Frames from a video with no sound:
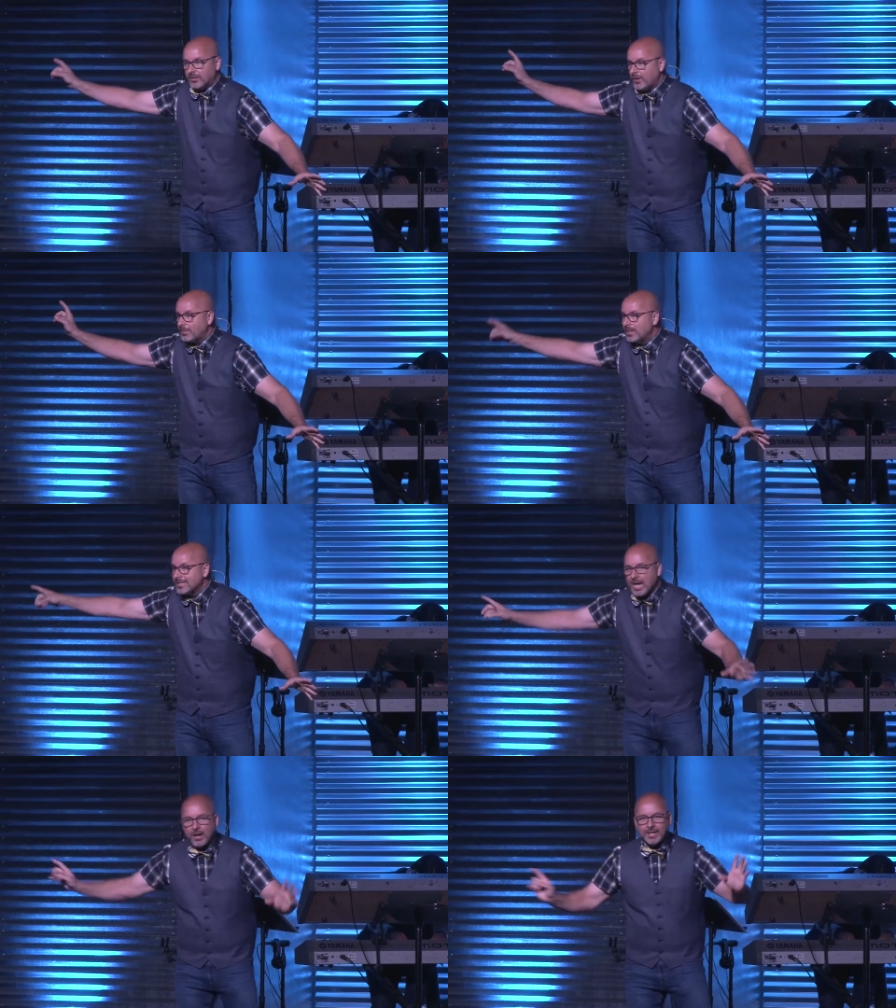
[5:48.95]
If I'm in the
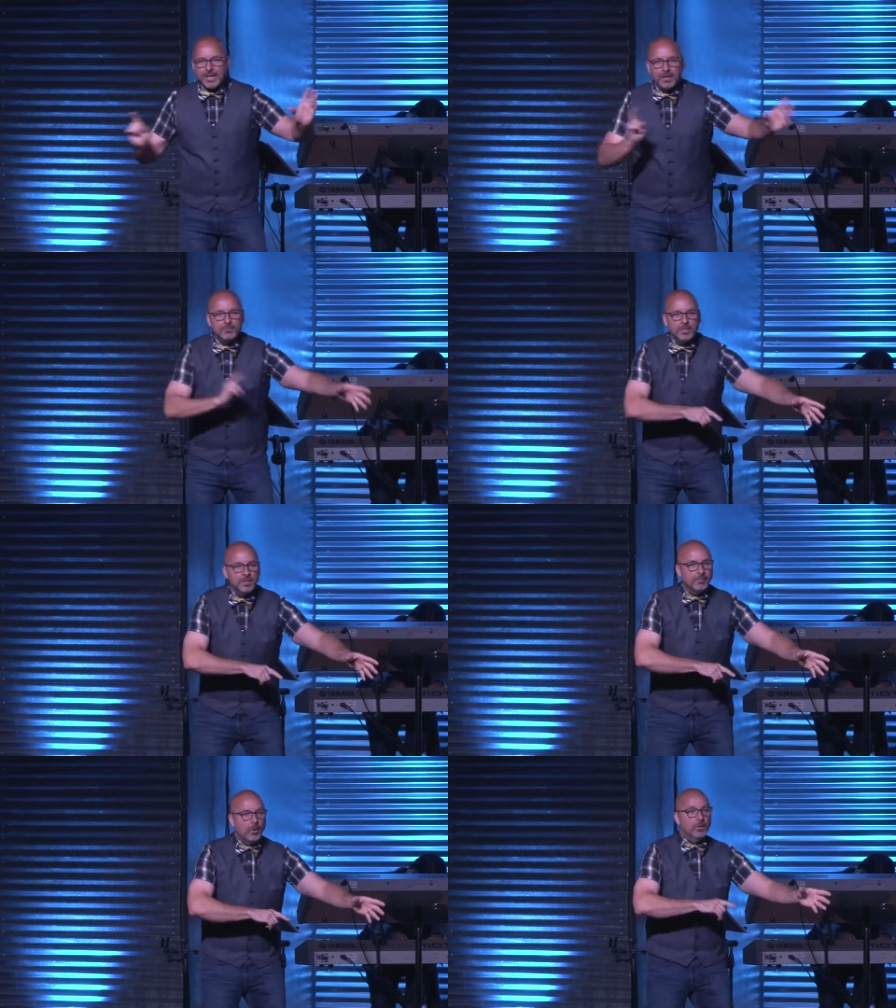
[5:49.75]
town, I can't be in
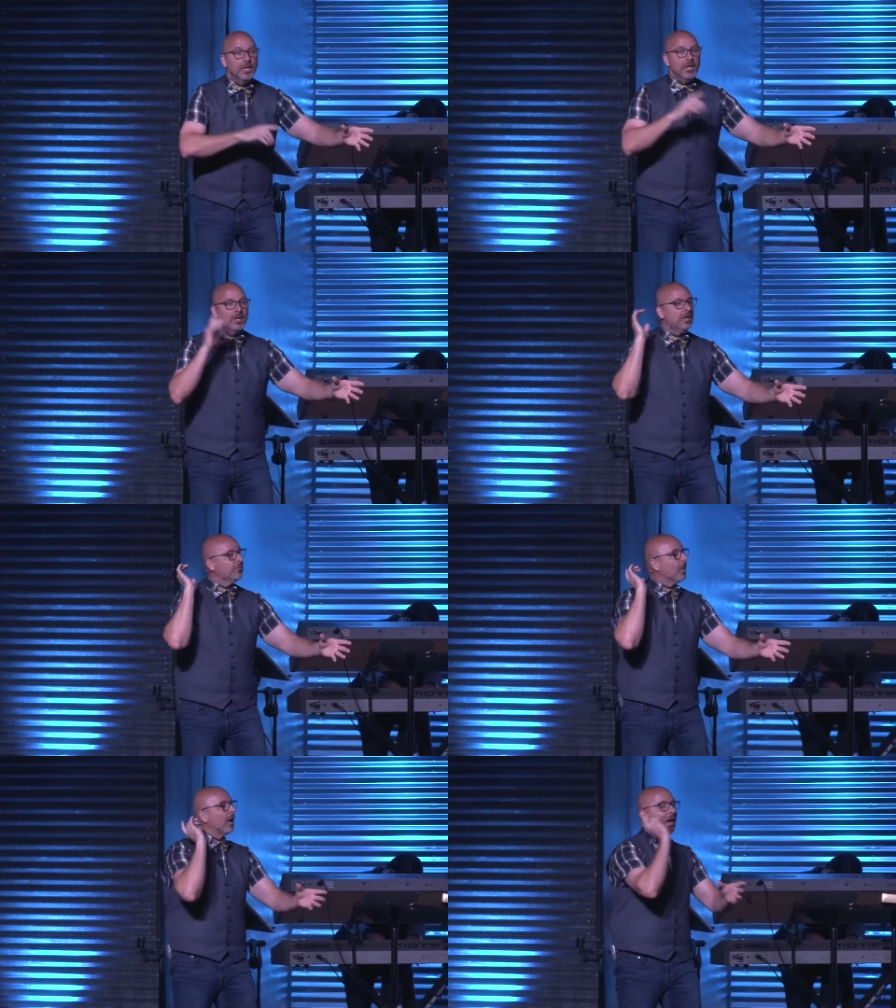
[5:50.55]
the boat.
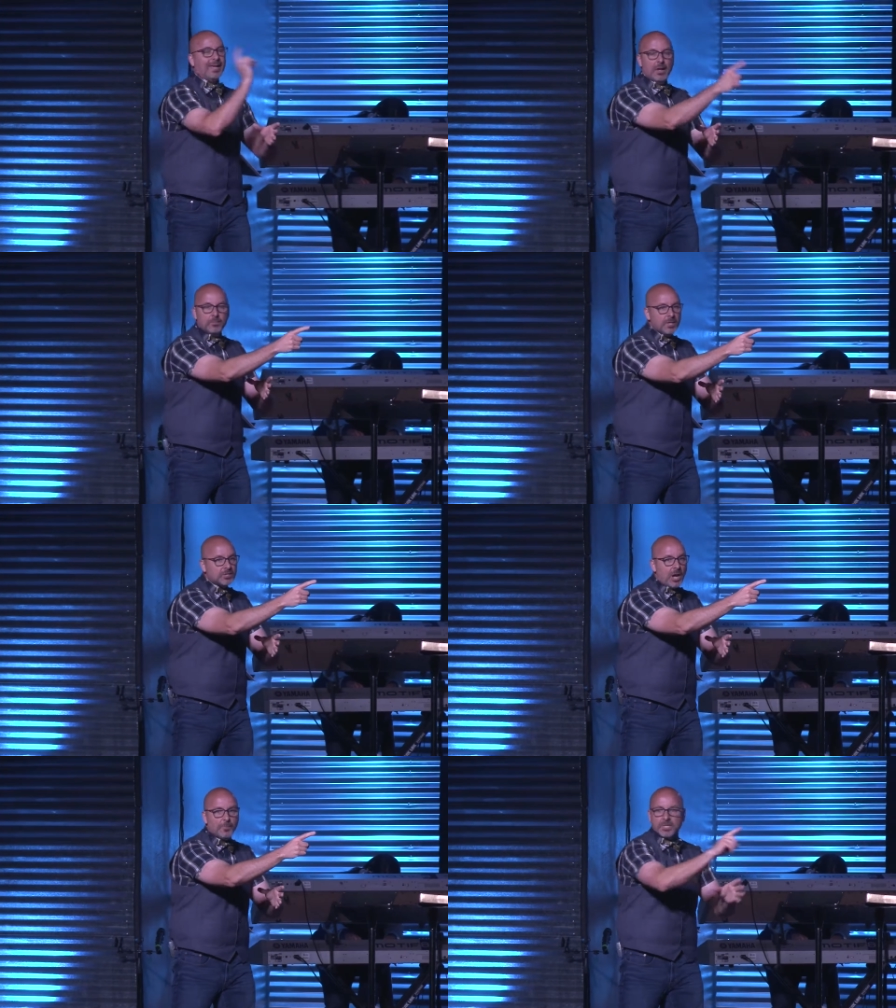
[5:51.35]
If I, I can't be on
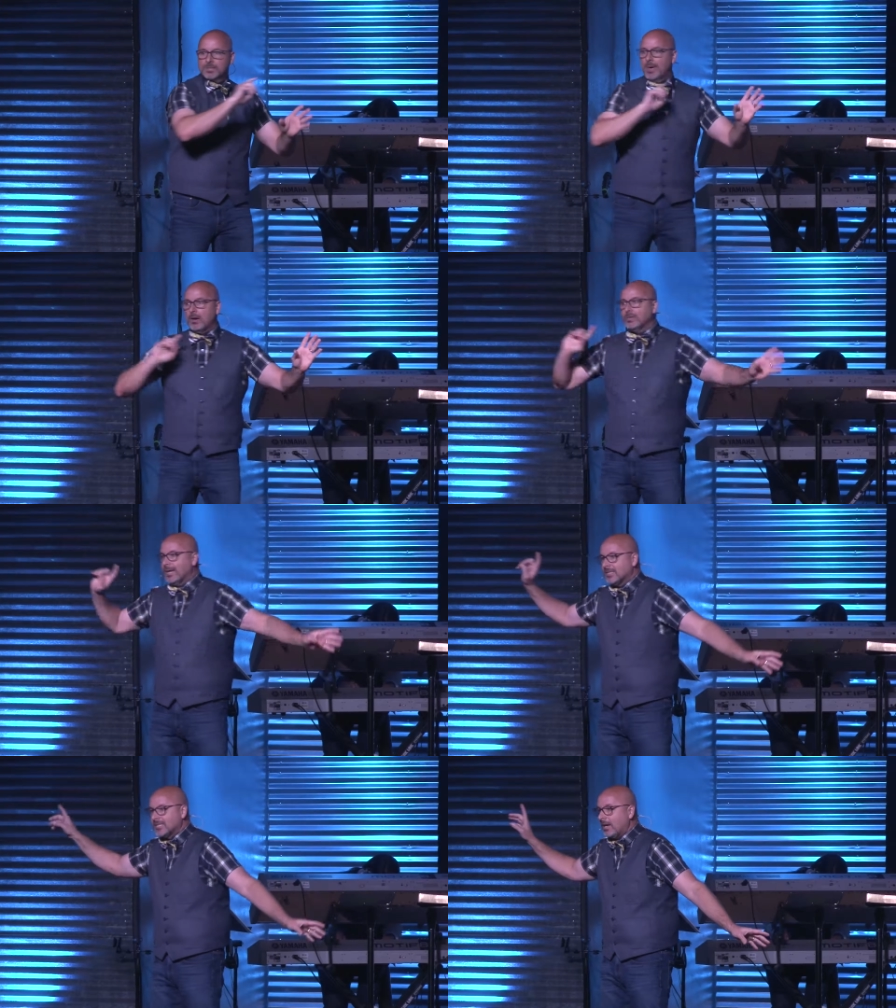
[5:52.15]
top of this mountain
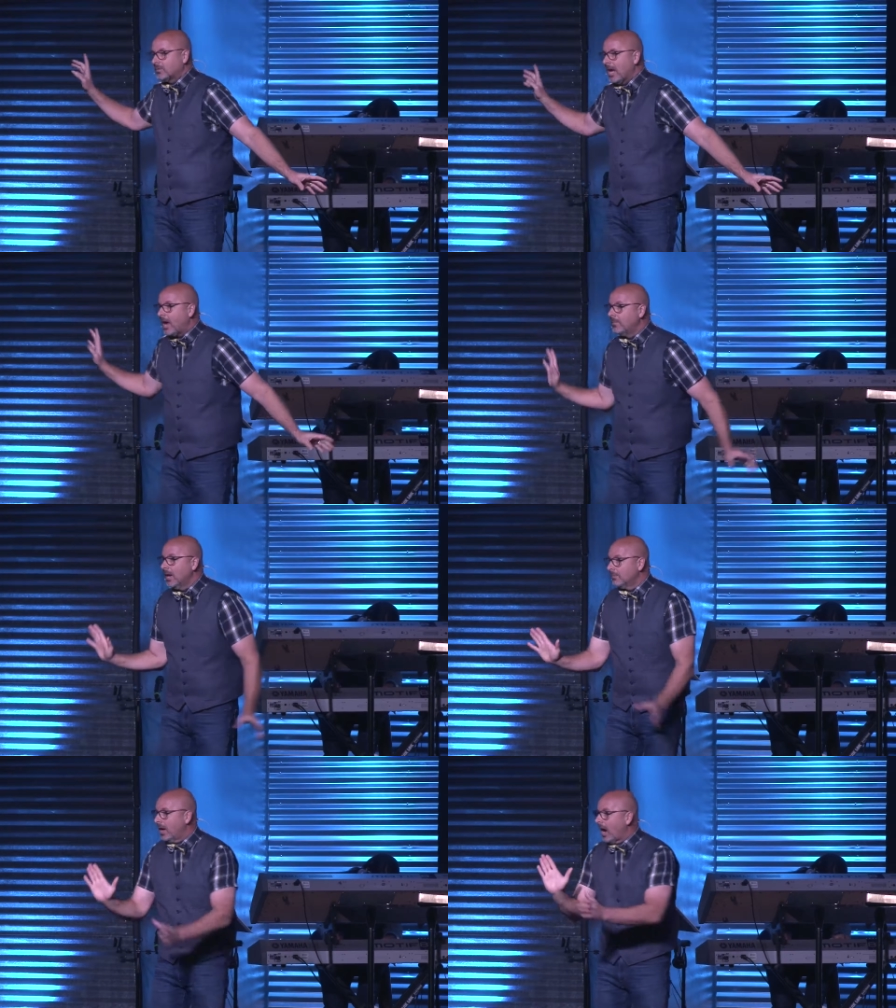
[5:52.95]
at the same time,
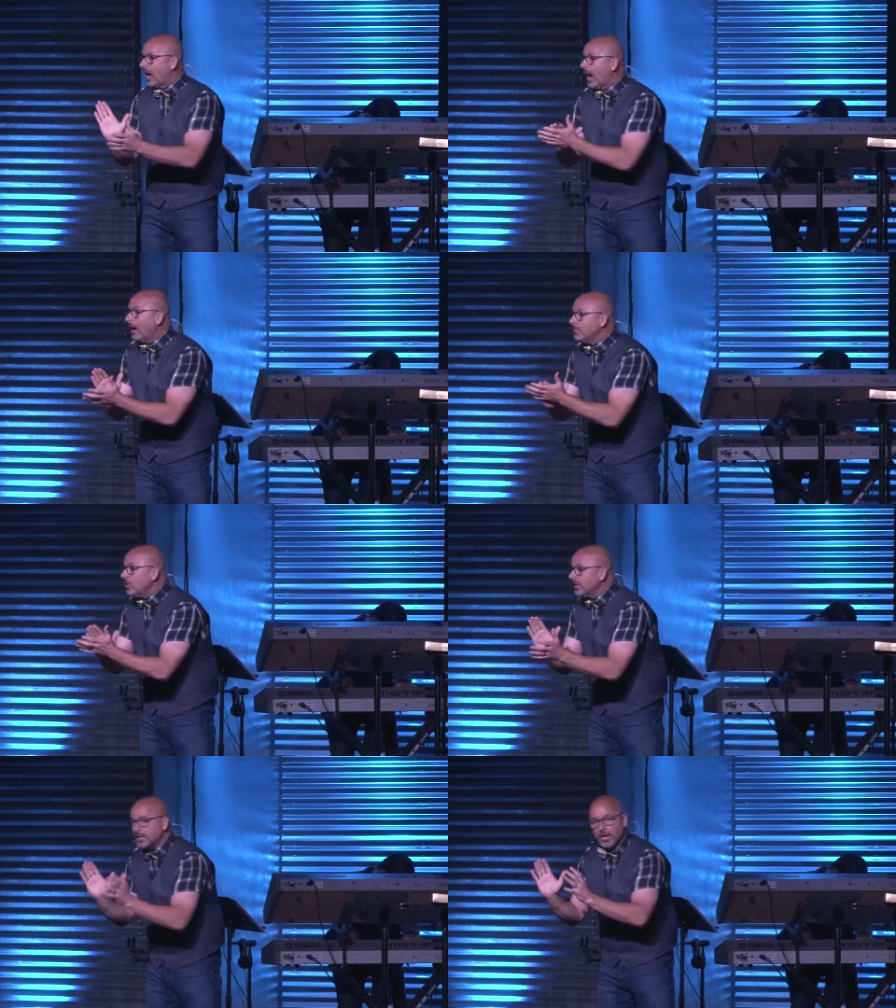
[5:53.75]
but I, am
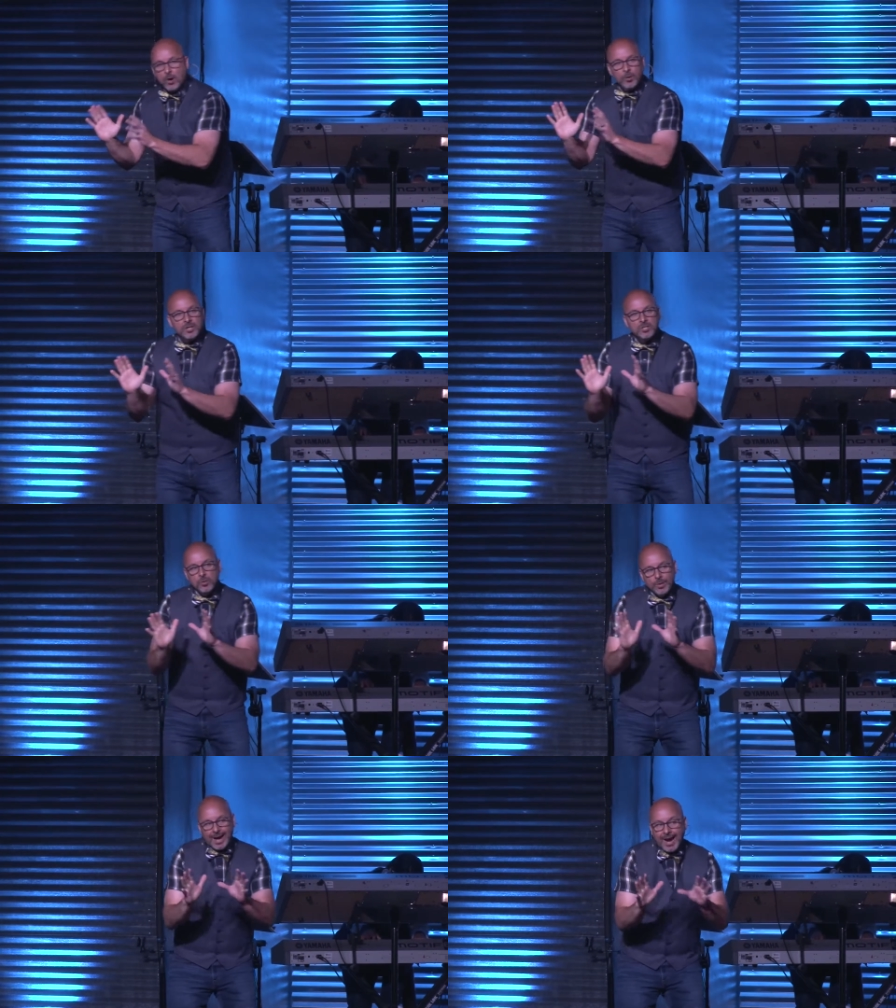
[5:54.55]
going to go and
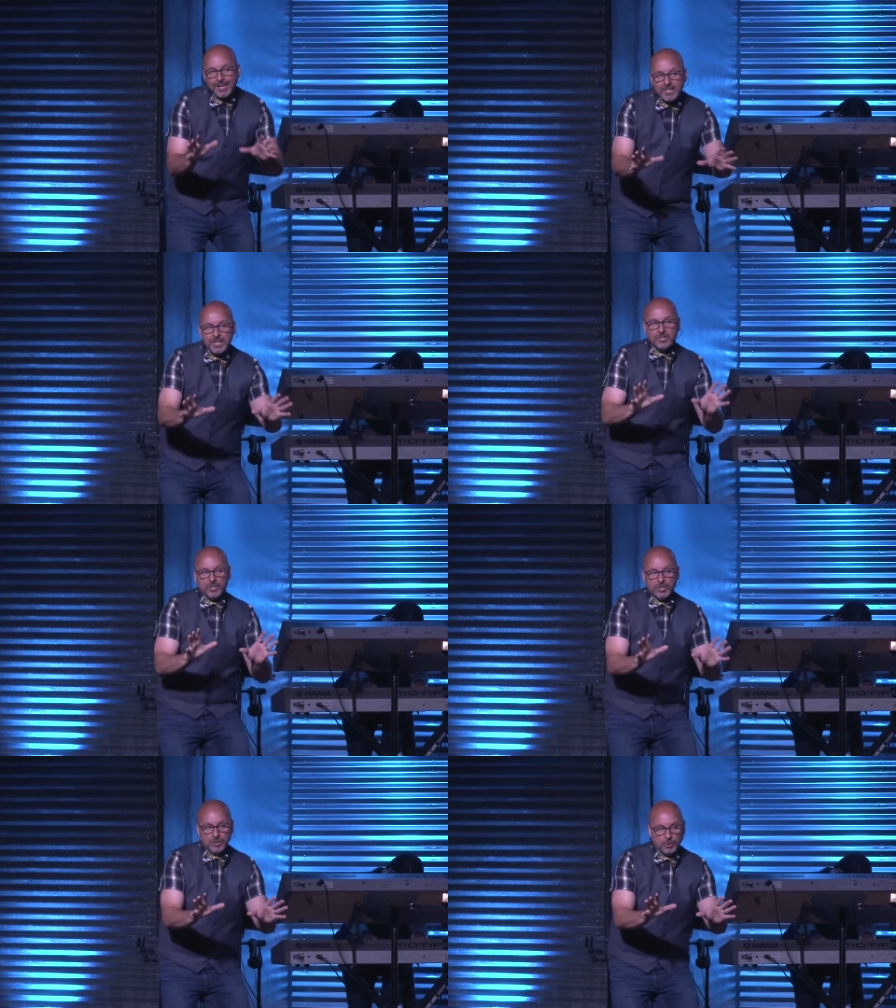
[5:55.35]
do what I need
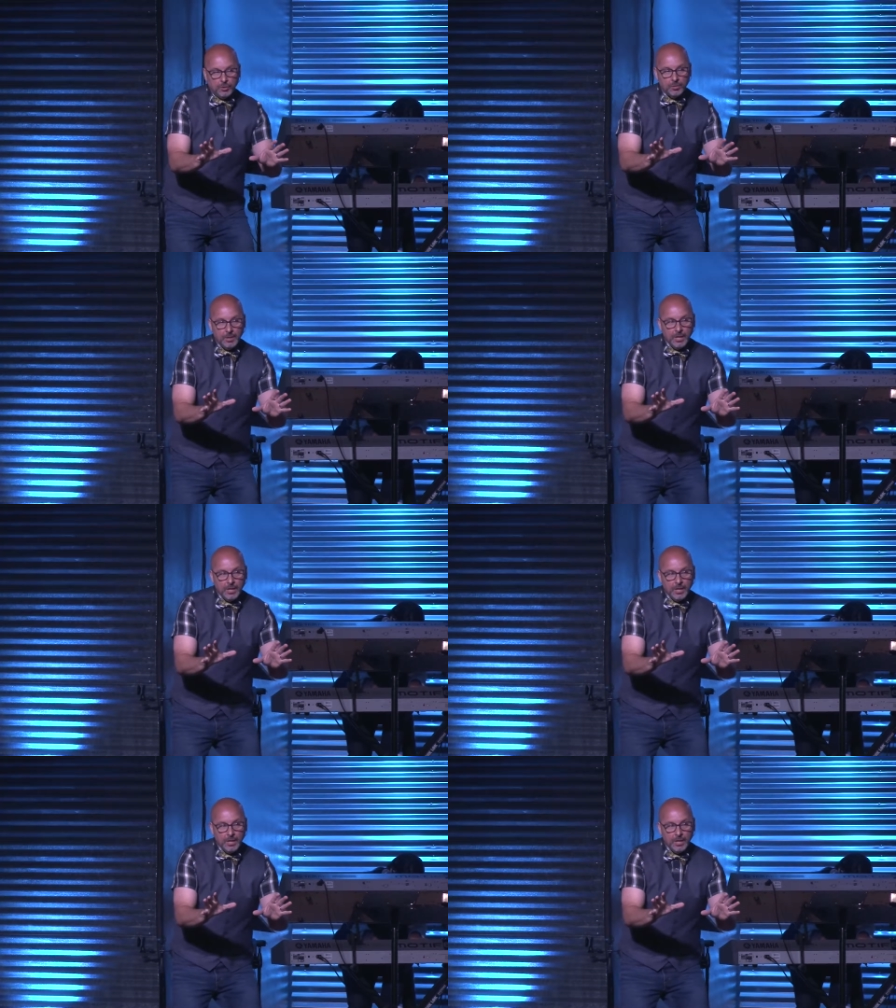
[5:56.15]
to do.